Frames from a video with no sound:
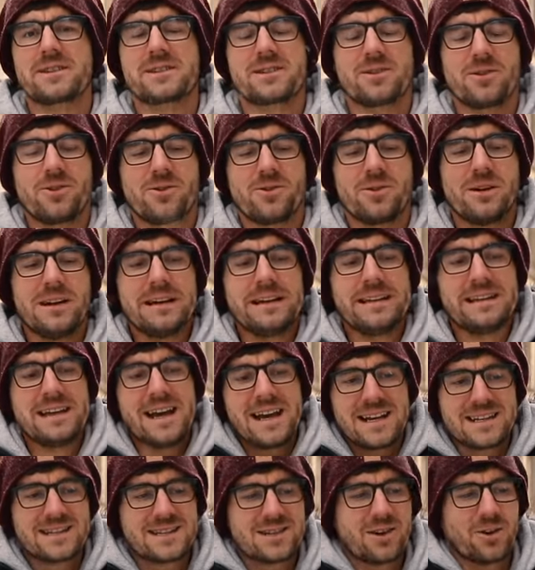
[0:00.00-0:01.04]
So
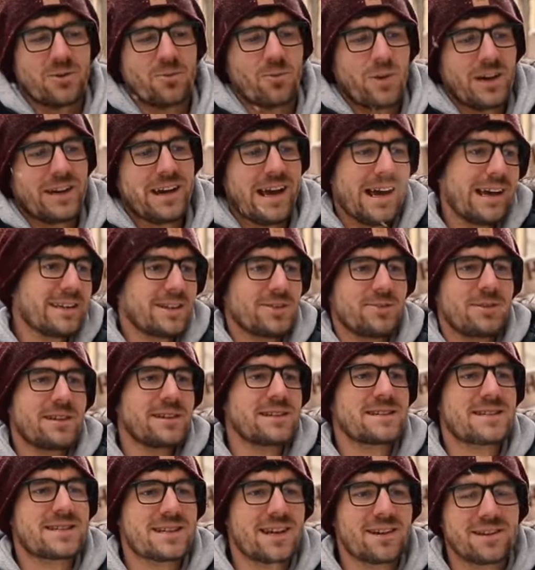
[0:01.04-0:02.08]
yes, on one hand, you
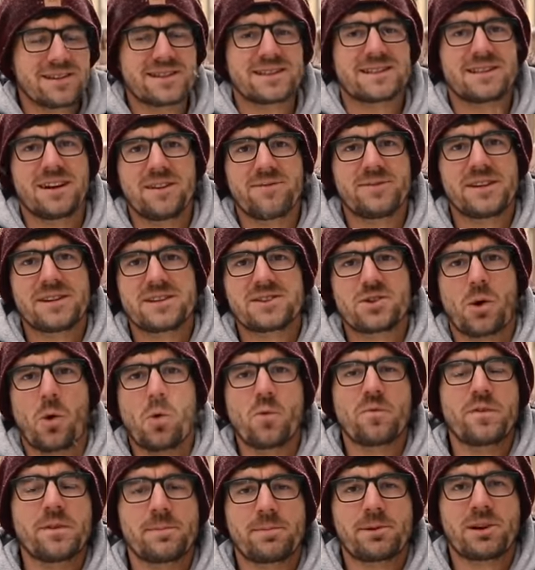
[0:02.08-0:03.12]
can sell stuff that is
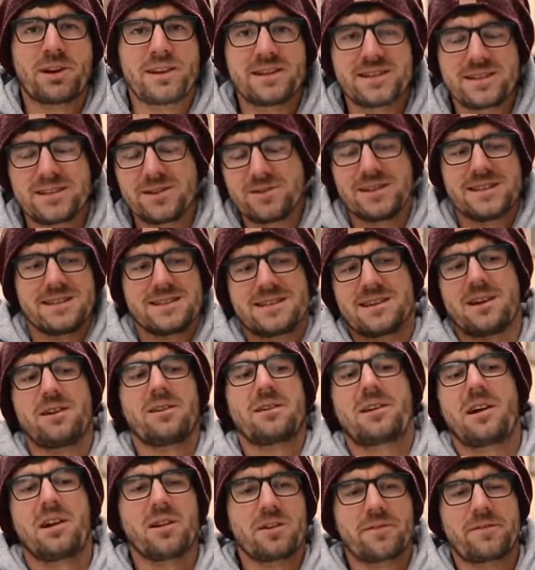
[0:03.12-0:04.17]
overpriced, you can
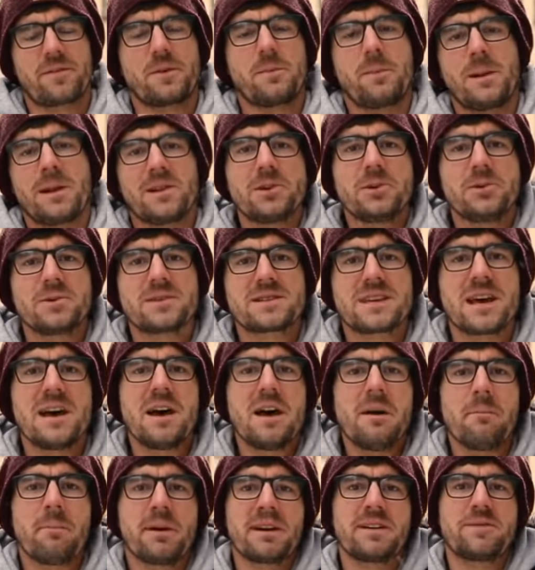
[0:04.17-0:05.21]
sell colorful balloons,
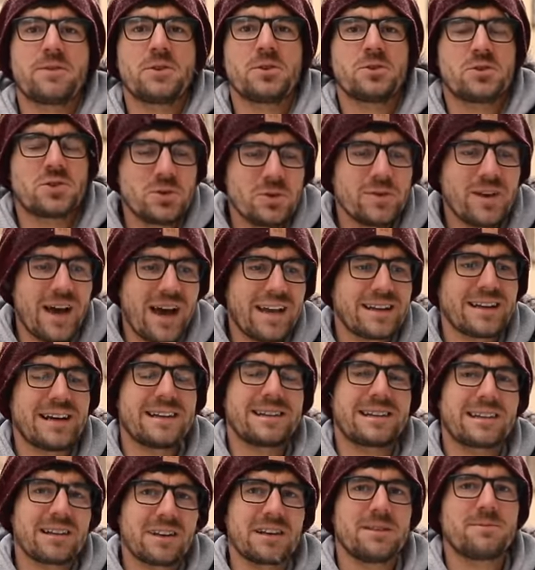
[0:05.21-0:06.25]
but if you do that
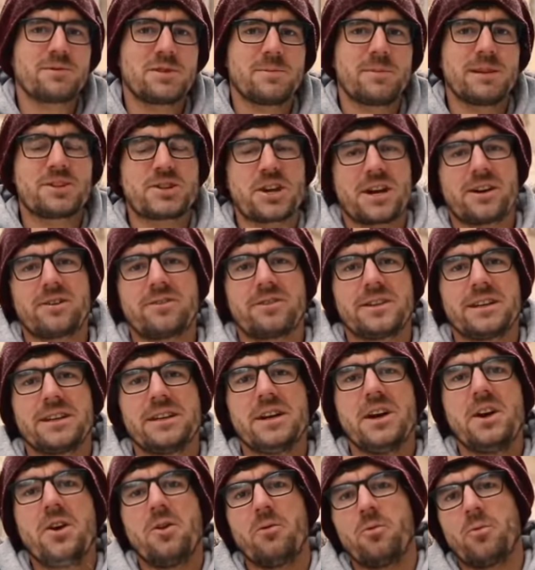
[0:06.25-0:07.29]
and claim to be charity,
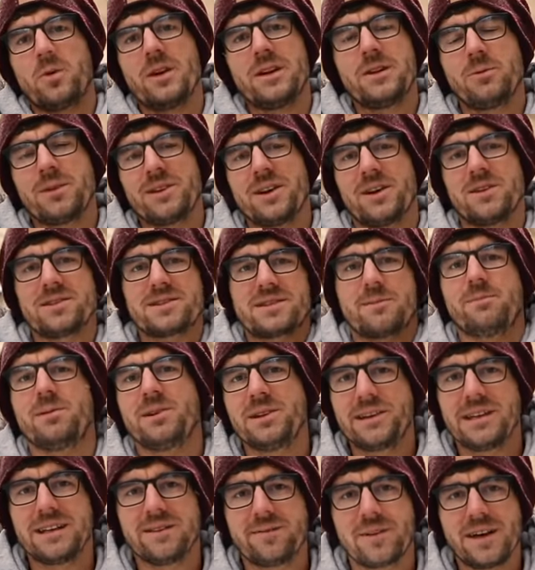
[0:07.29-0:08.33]
we with Honza
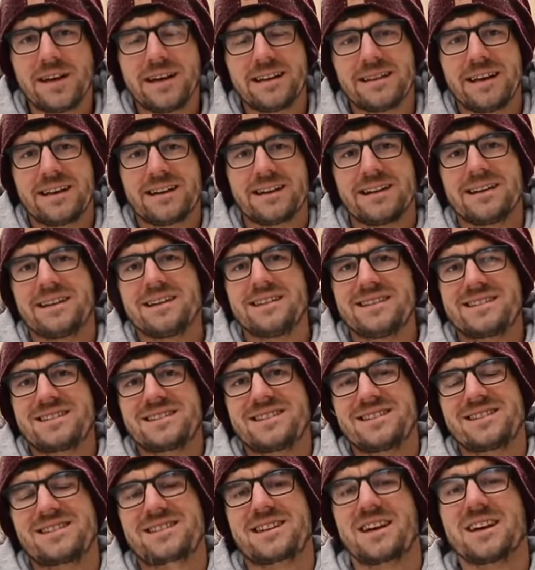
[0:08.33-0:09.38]
believe that it is
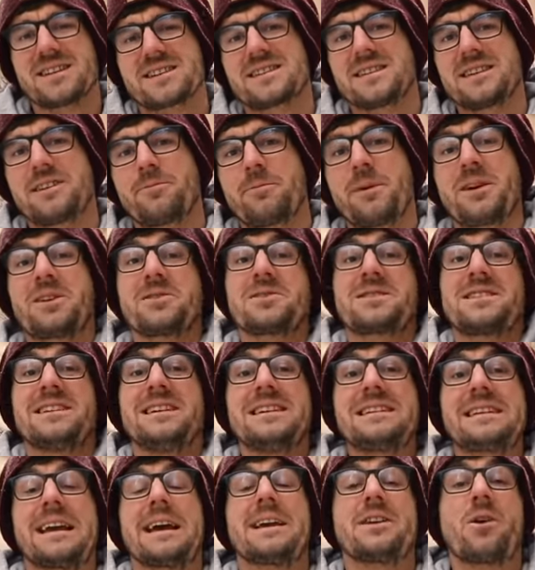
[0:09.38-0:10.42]
disgusting, because
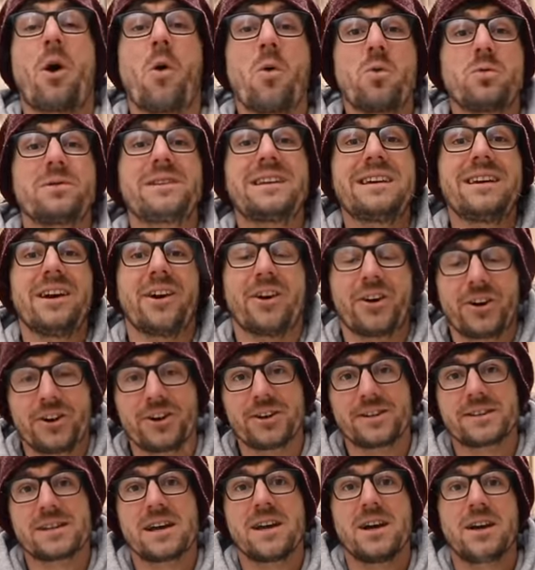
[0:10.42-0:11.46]
it can only
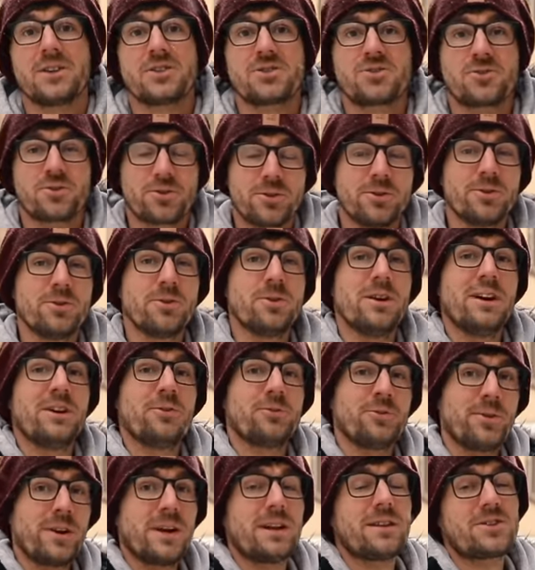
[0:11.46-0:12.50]
hurt true,
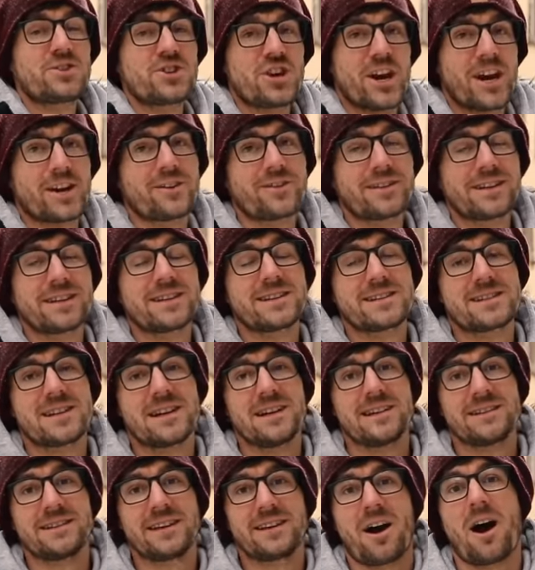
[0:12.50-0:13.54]
real charities
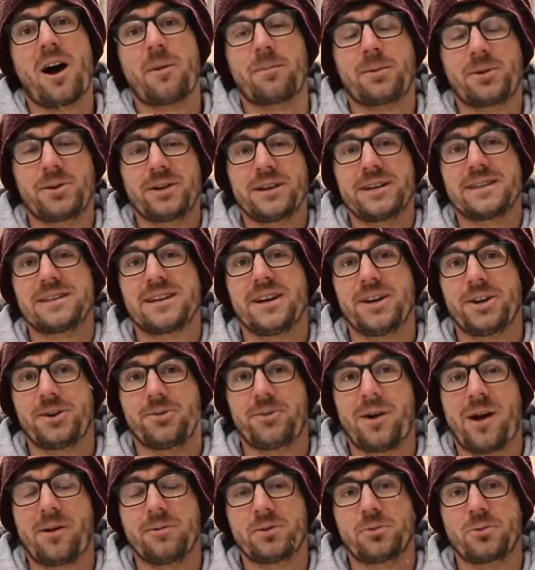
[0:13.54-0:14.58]
that operate
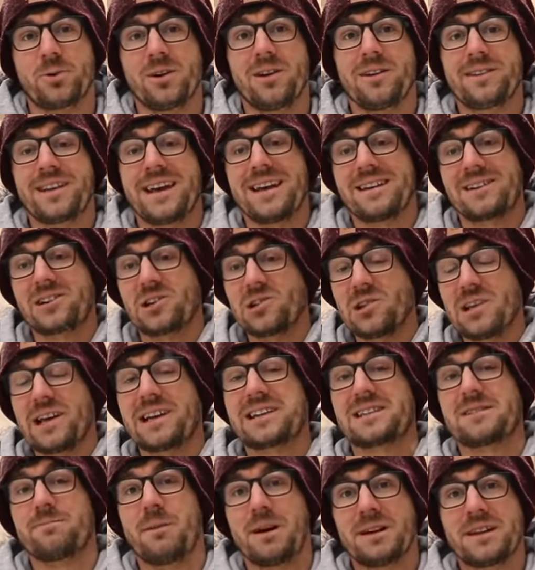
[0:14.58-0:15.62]
around the world and
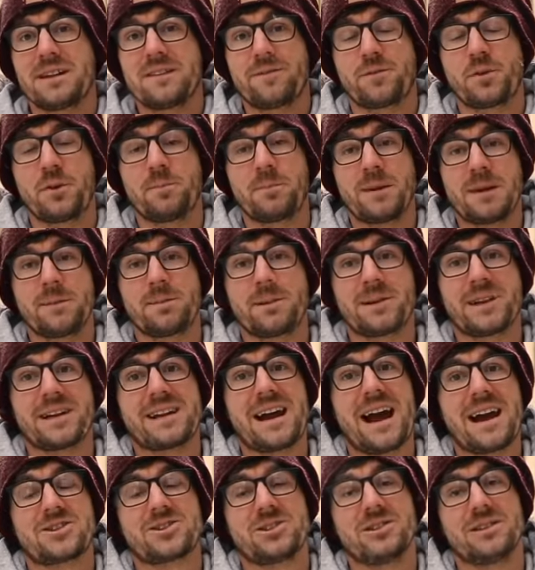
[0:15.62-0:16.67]
collect money for people that
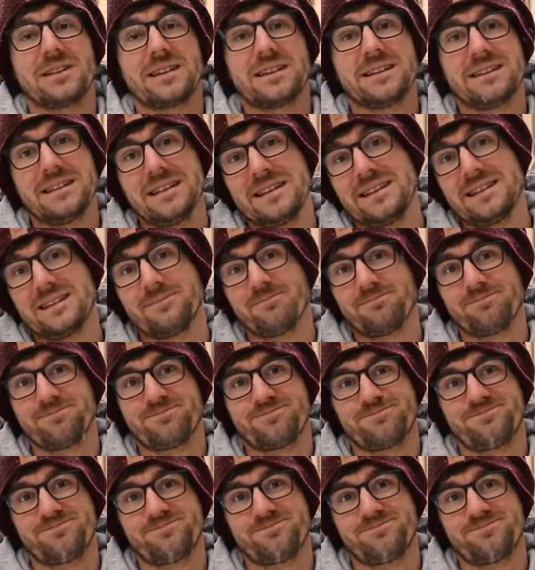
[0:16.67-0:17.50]
actually need them.